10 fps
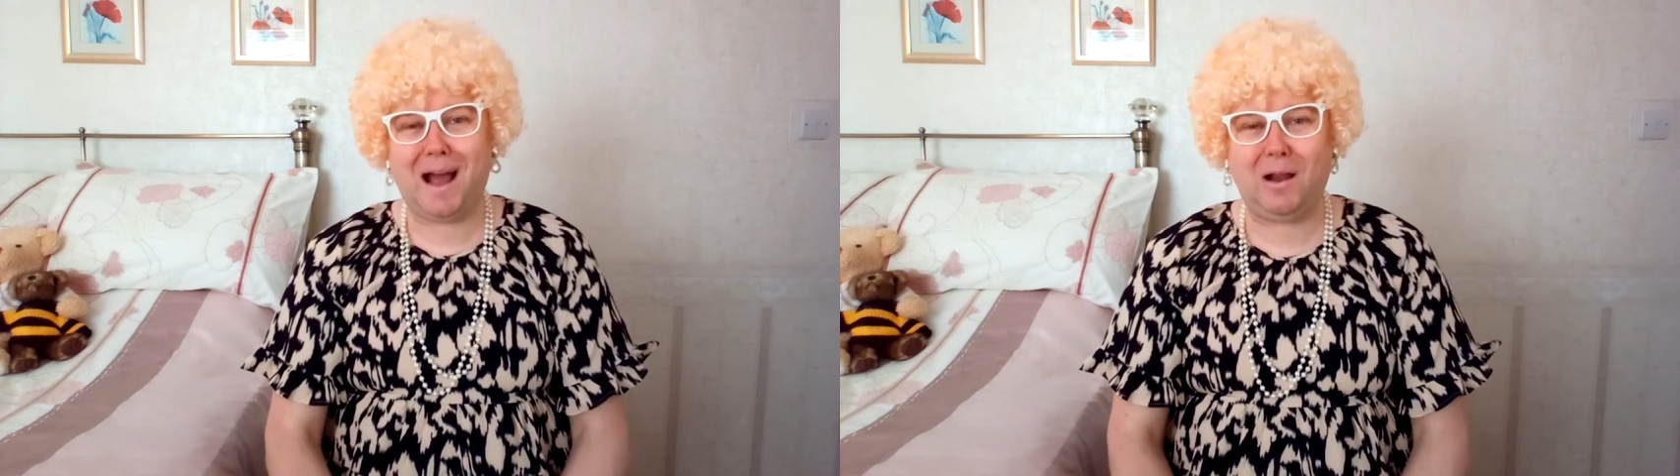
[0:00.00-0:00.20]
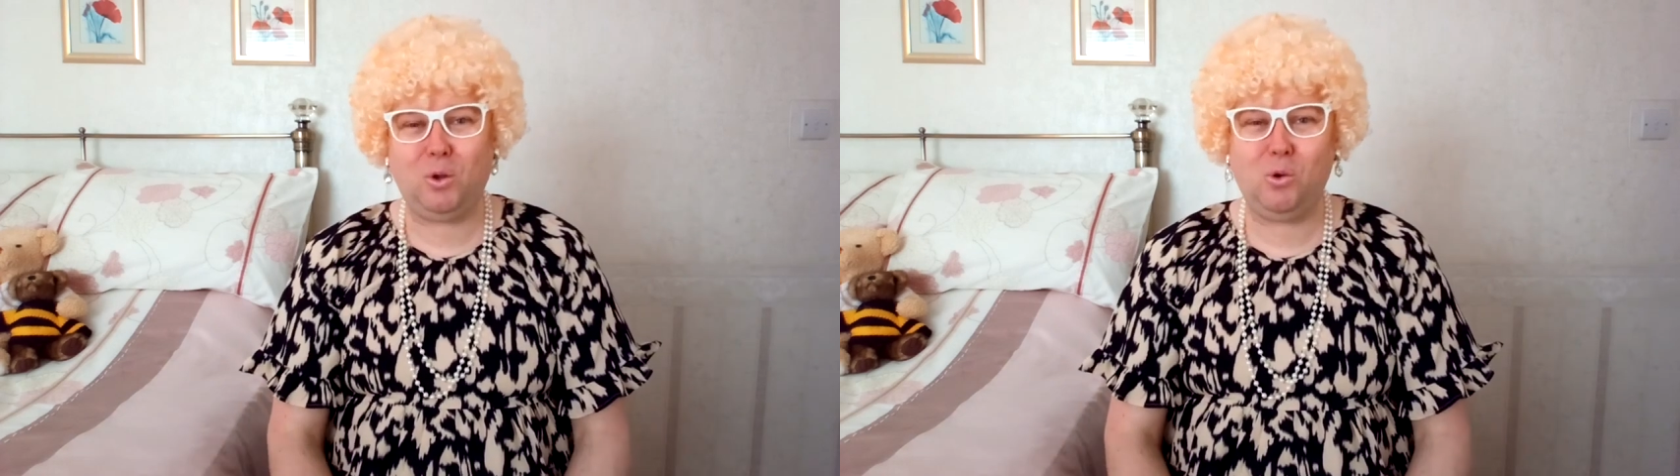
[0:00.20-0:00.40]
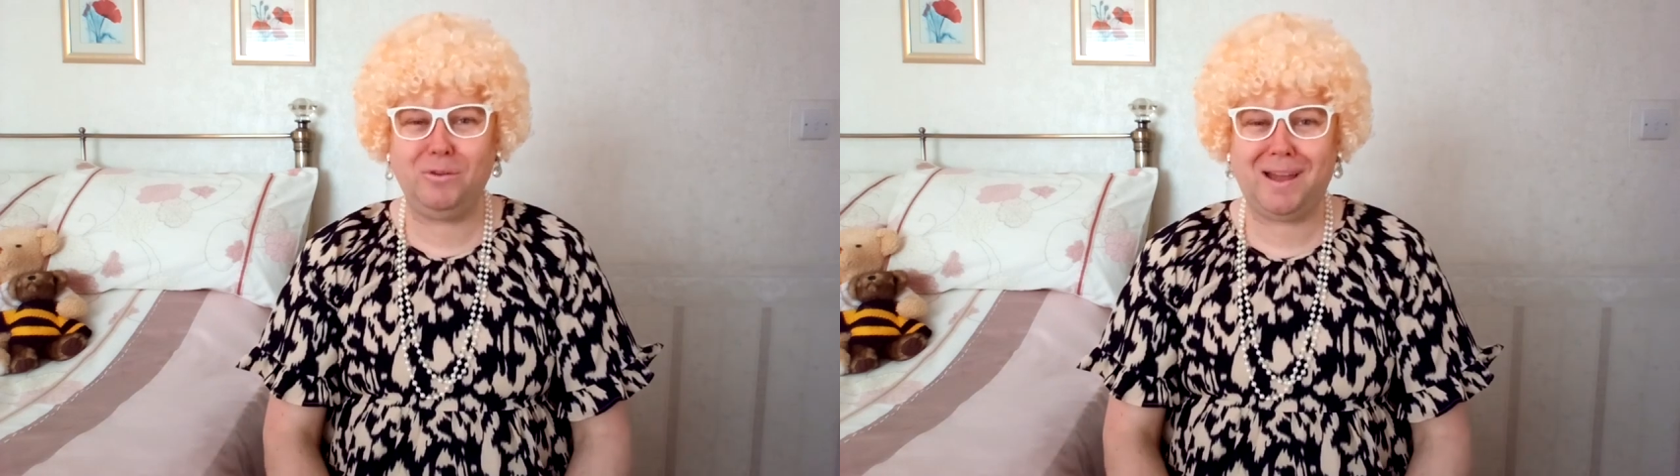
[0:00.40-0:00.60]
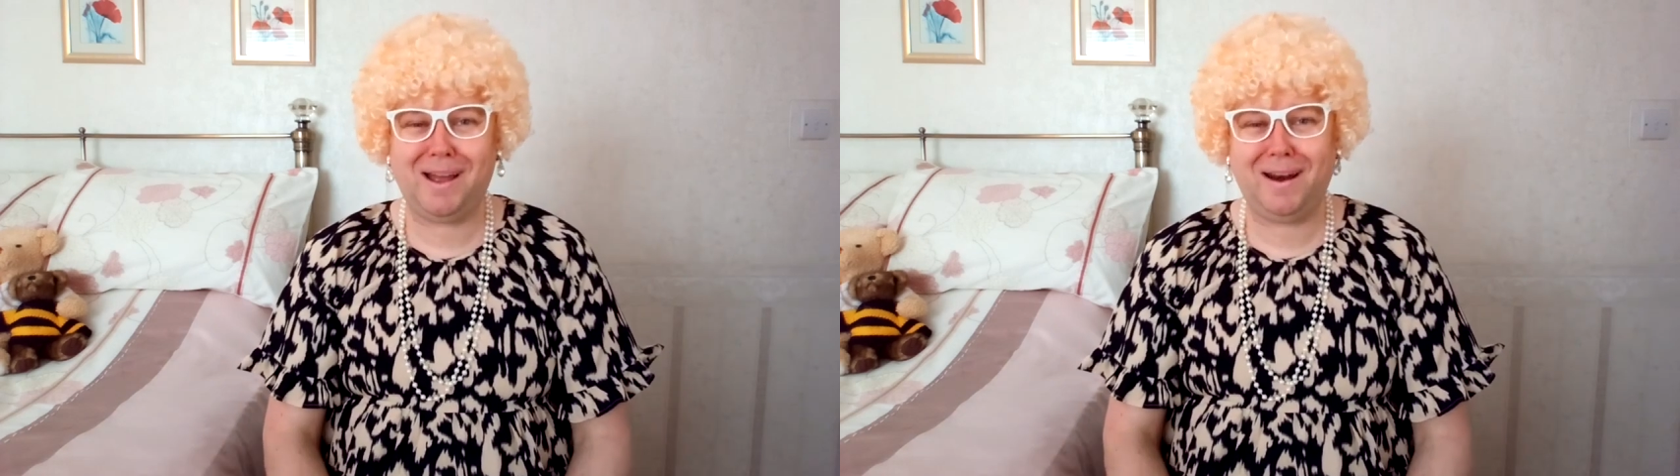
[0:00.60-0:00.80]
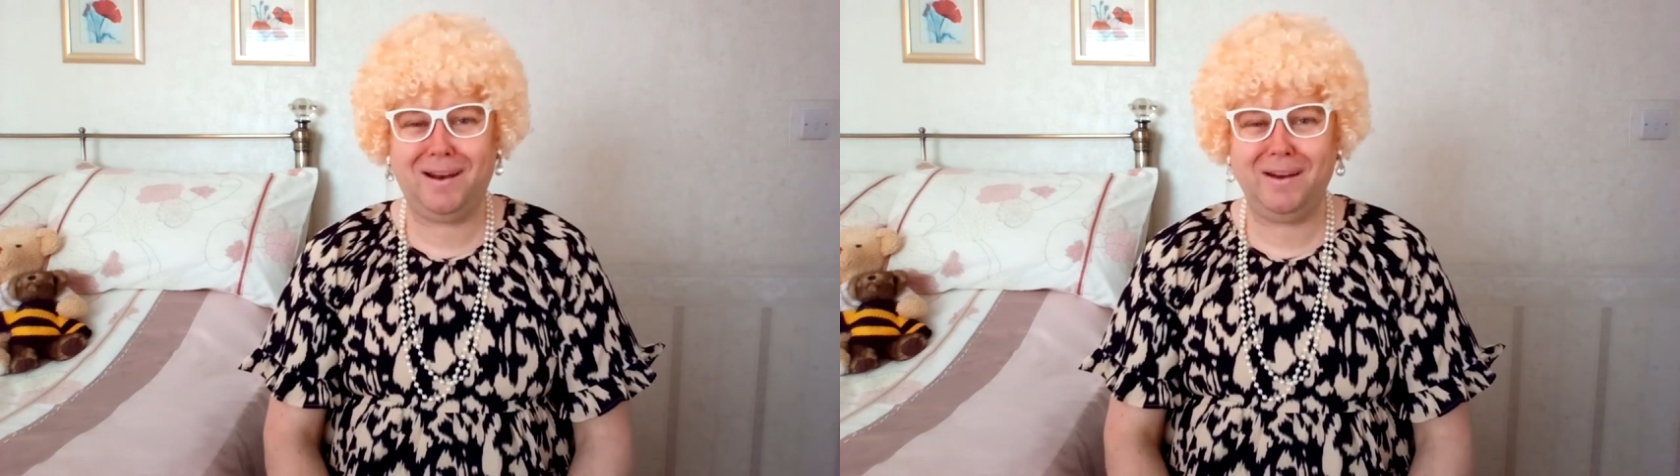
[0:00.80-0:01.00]
hello,
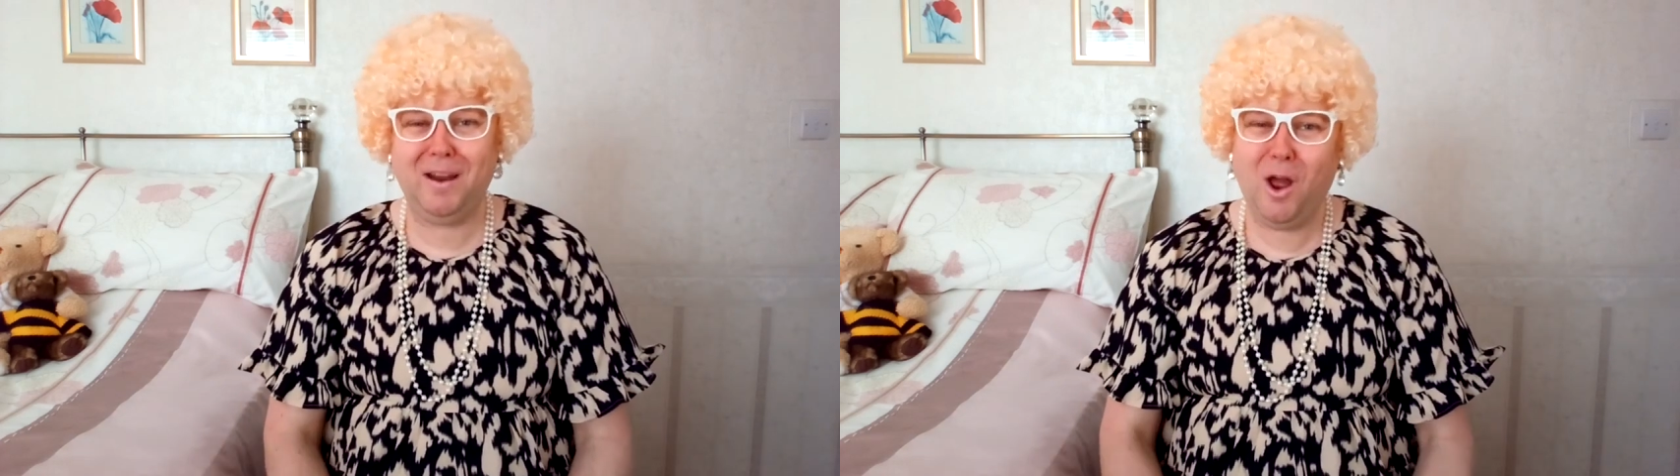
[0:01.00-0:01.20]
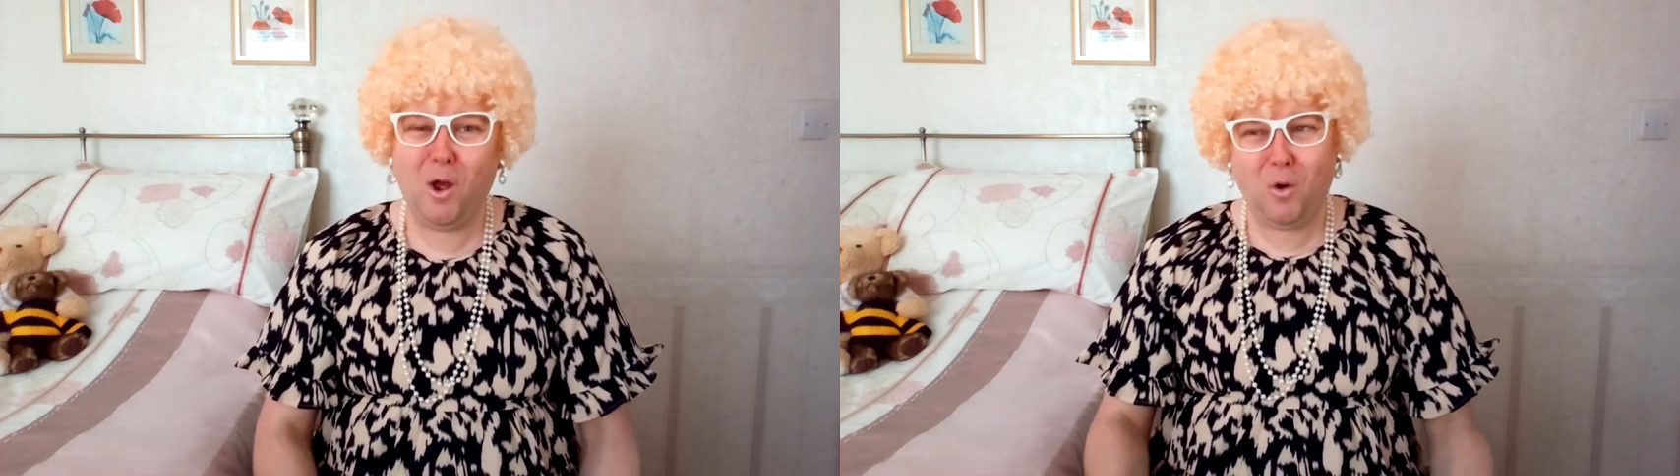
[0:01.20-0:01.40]
darling.